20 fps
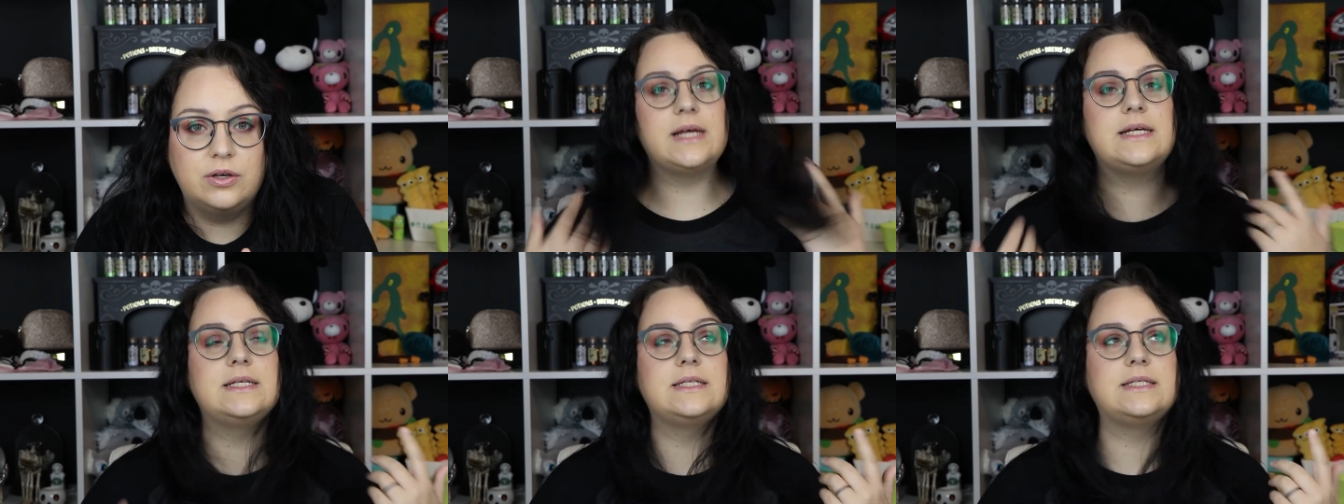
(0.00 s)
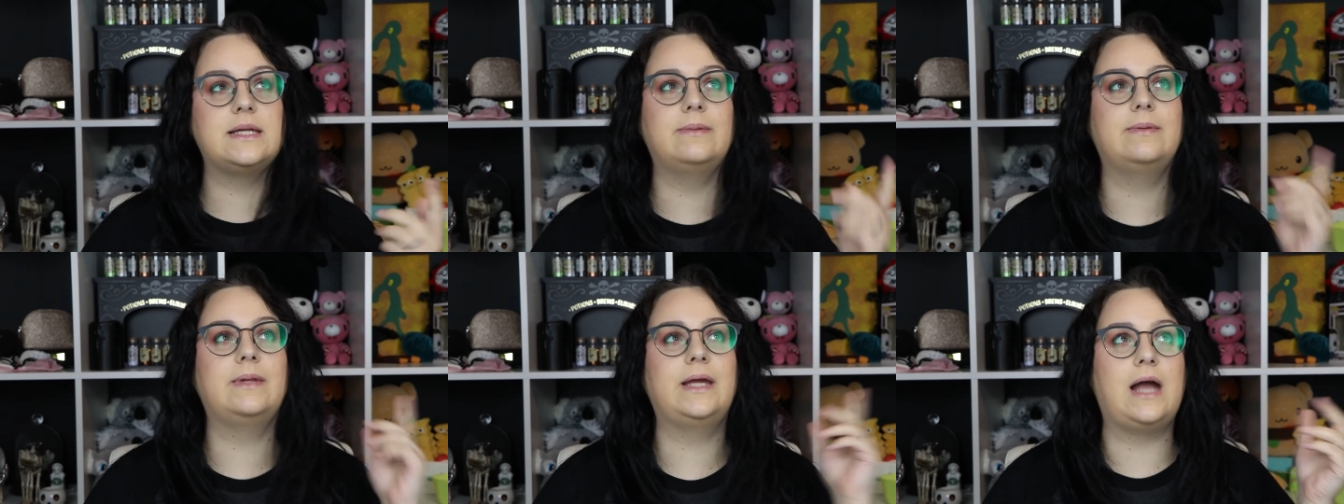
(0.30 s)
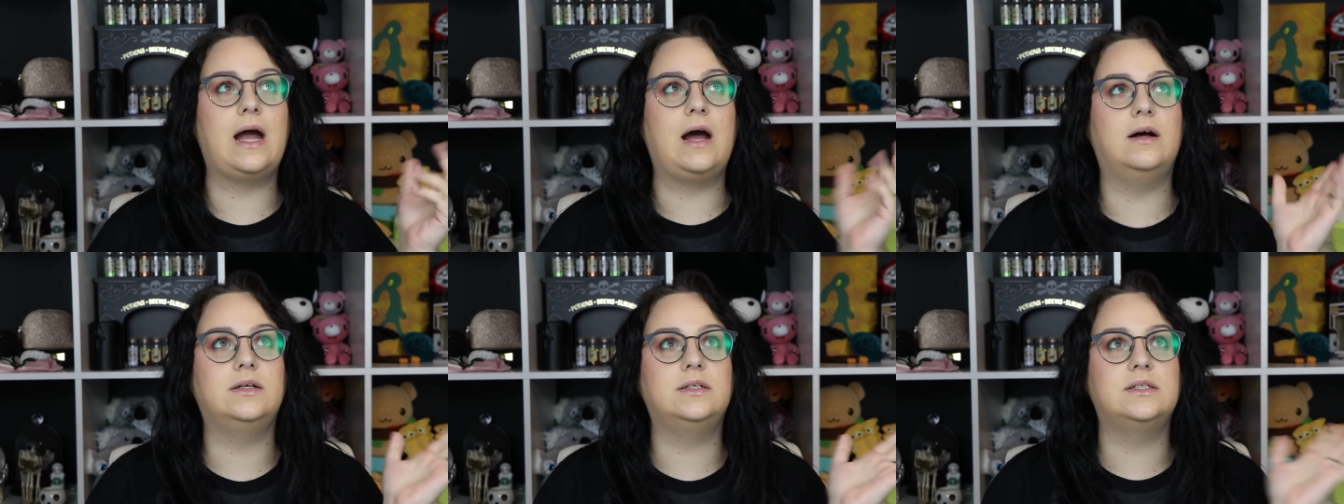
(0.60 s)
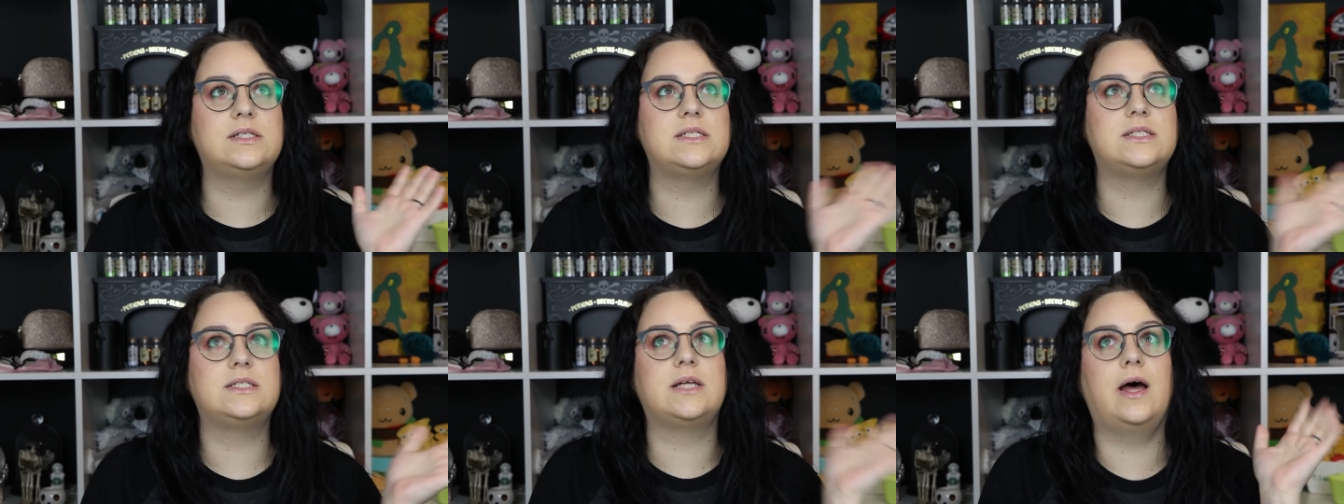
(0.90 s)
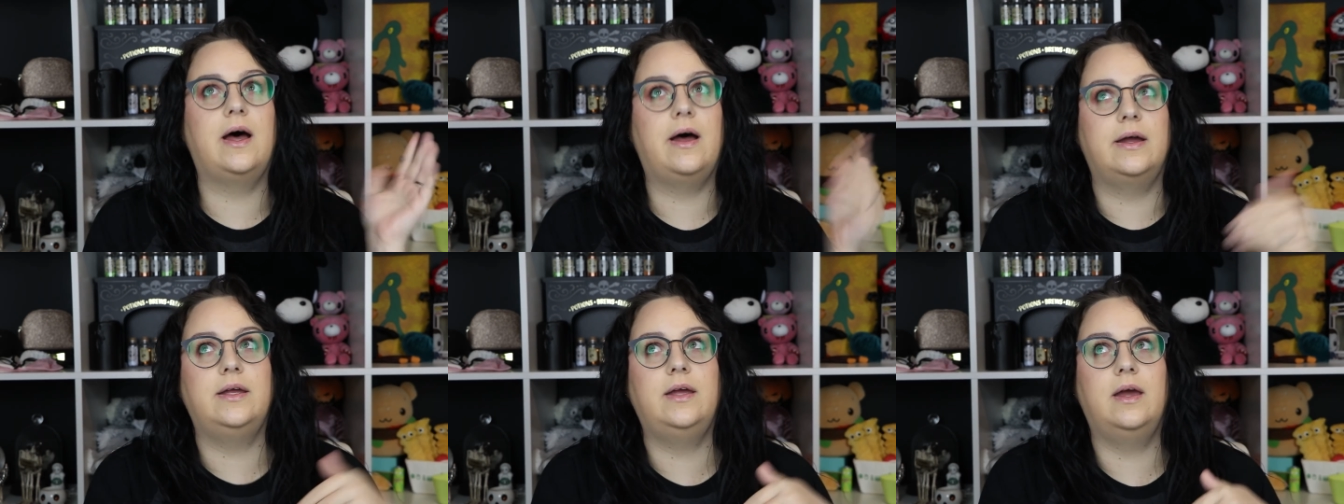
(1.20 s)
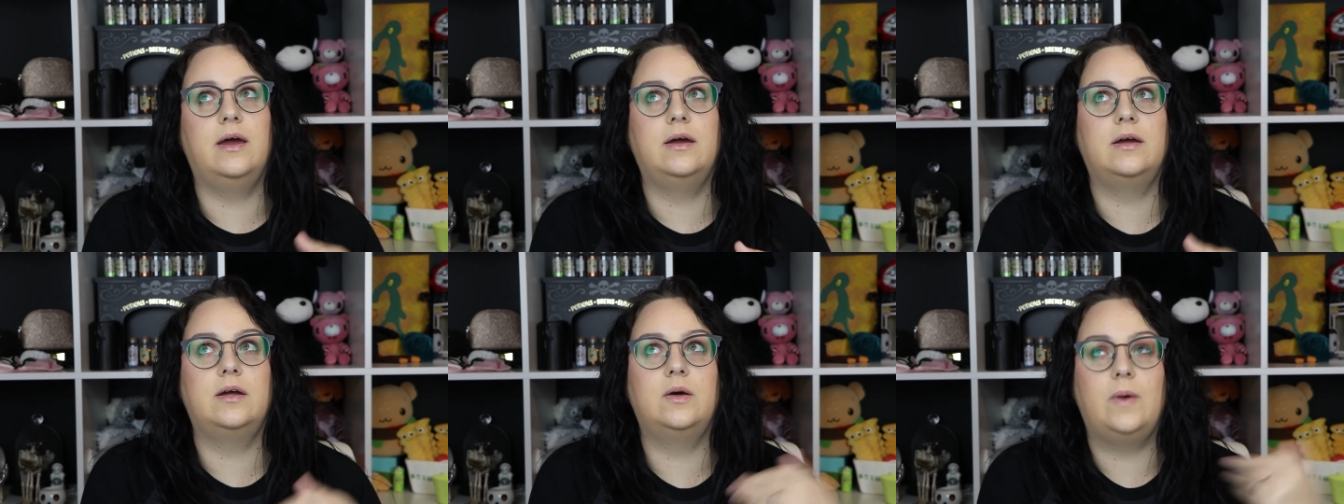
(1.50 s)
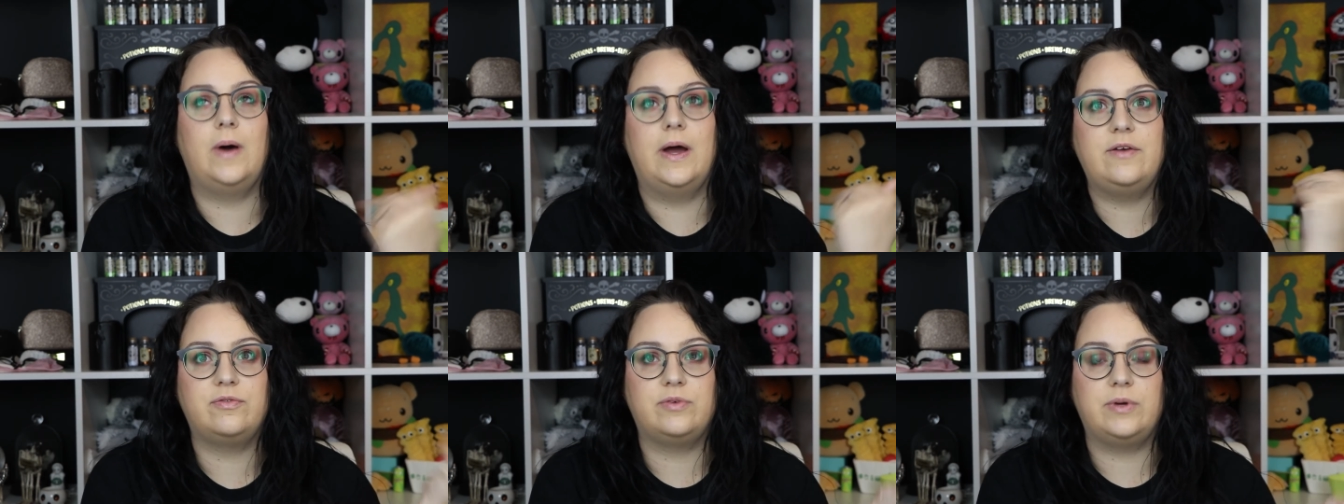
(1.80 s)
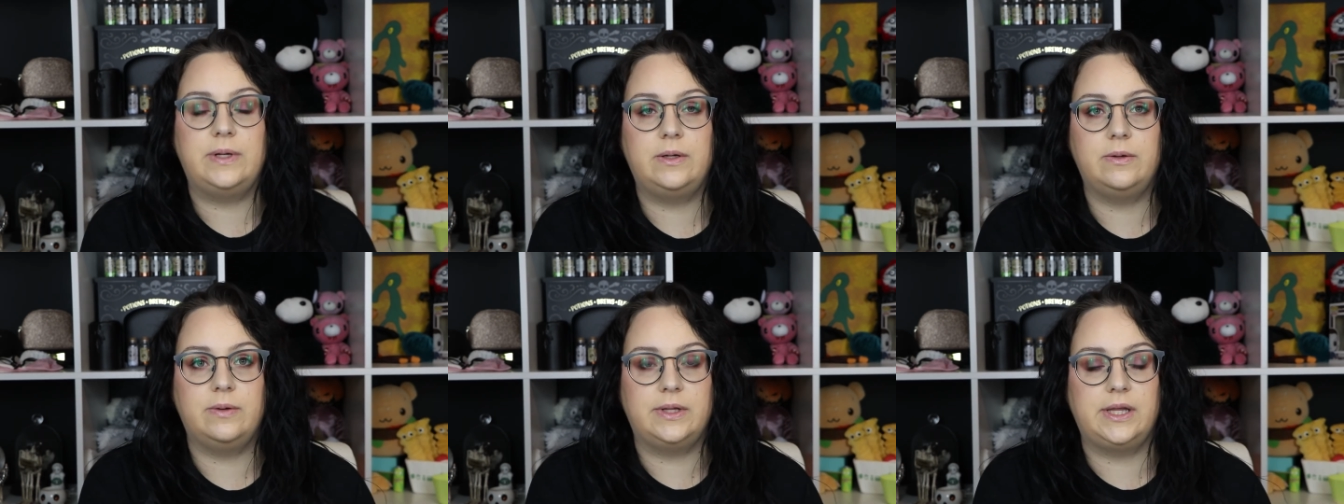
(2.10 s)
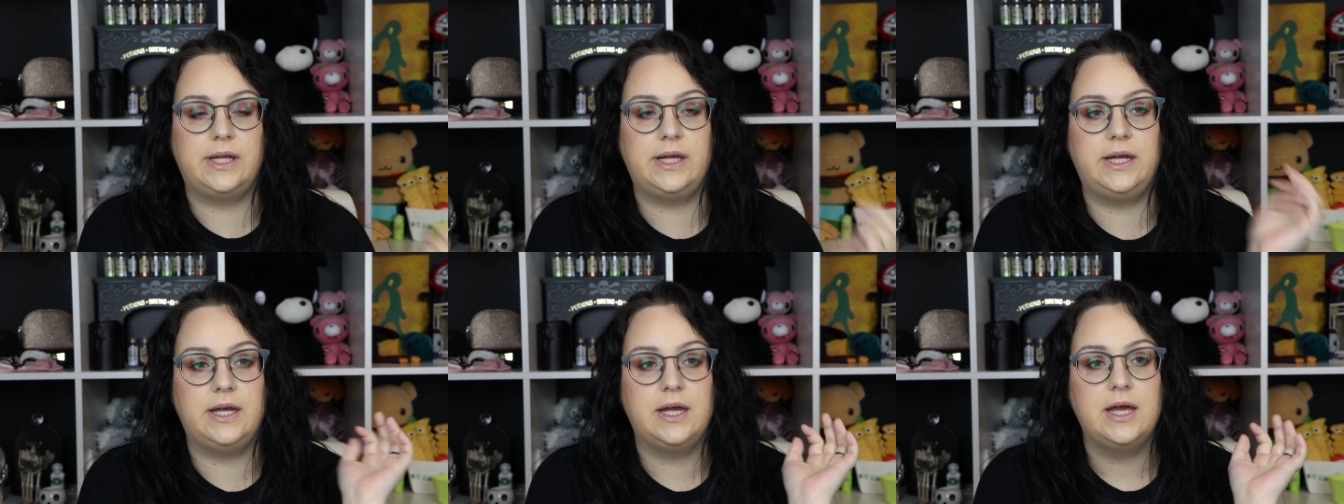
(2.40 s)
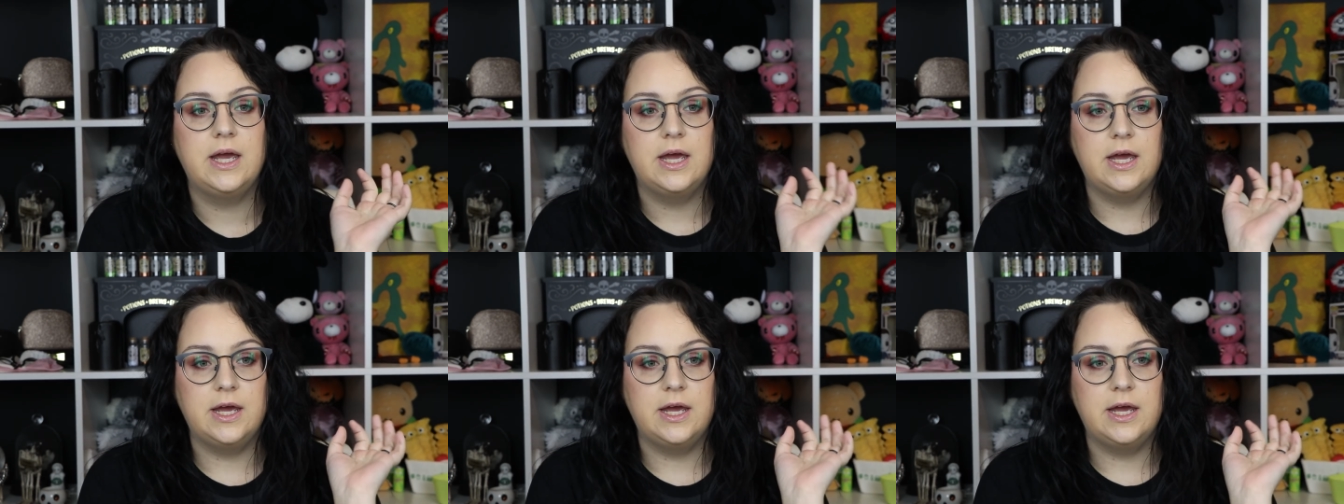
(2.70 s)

Something else I get quite frequently,